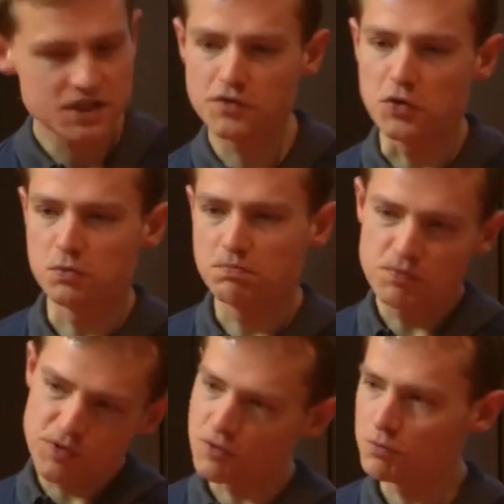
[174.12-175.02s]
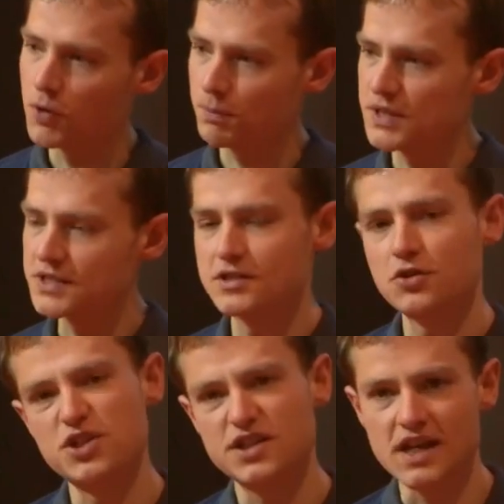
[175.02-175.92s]
rest of your business
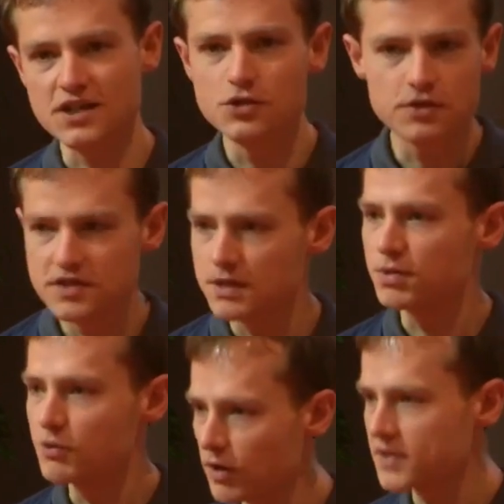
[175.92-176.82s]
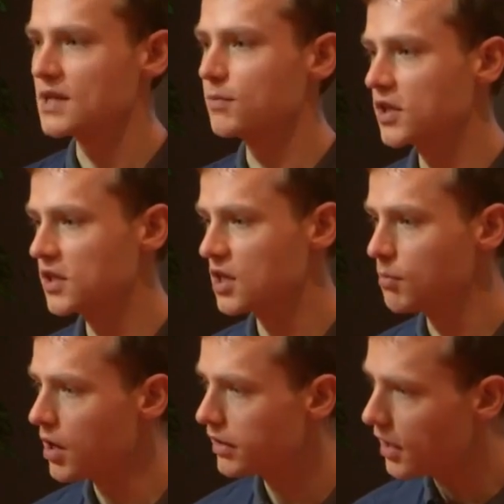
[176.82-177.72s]
logic tests, you can simply run something at the
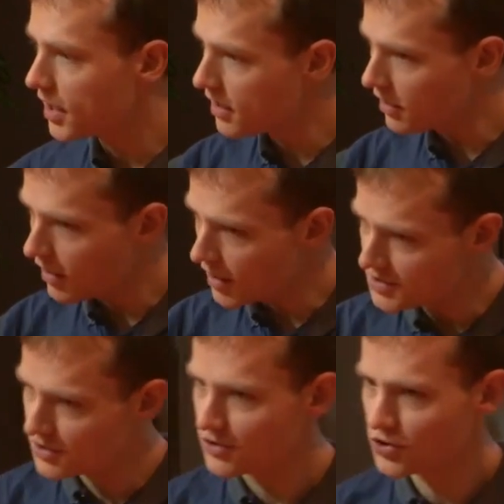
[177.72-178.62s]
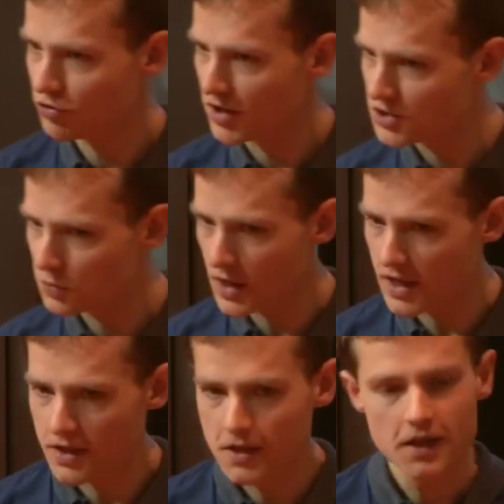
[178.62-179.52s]
command line in a nice constrained
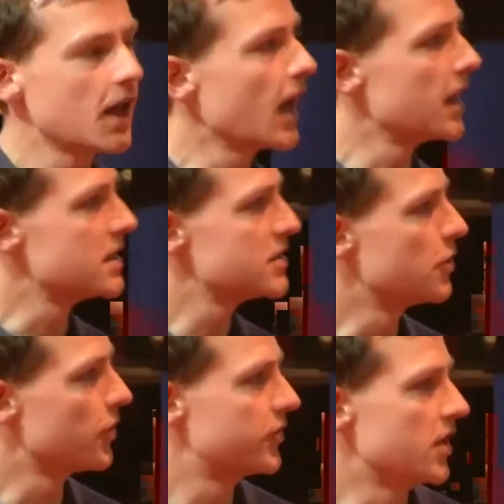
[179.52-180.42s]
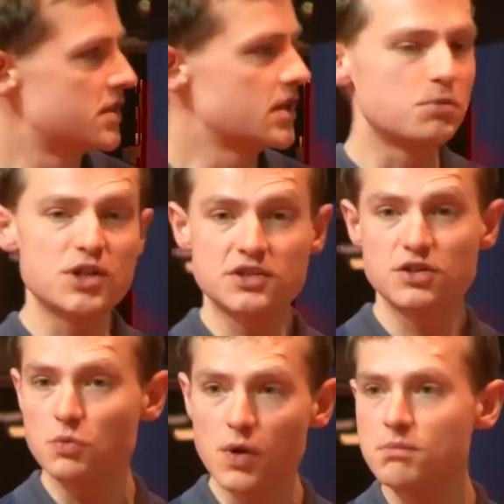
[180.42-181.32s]
way, and it's not subject to
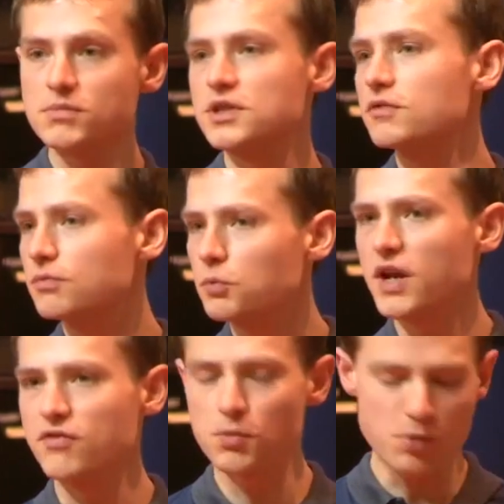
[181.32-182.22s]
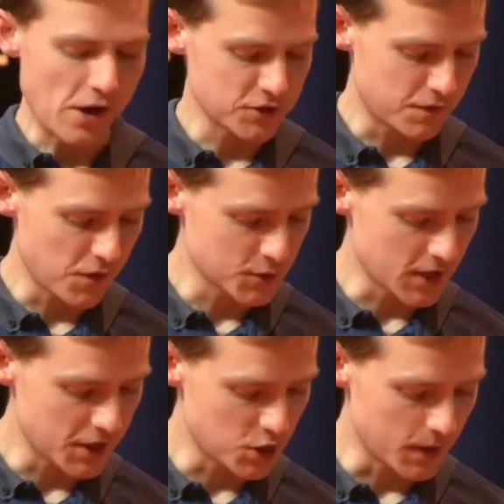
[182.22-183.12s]
the whims of whatever the browser feels
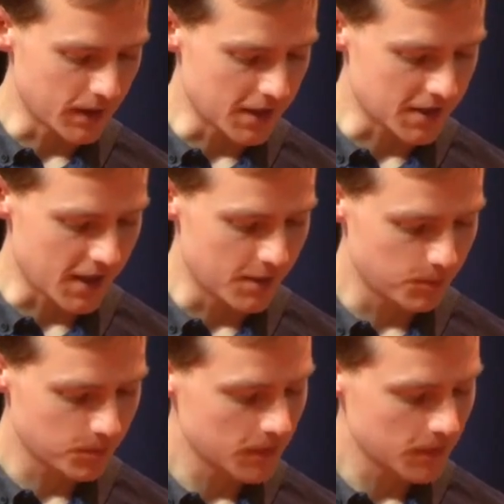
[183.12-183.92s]
like doing that day.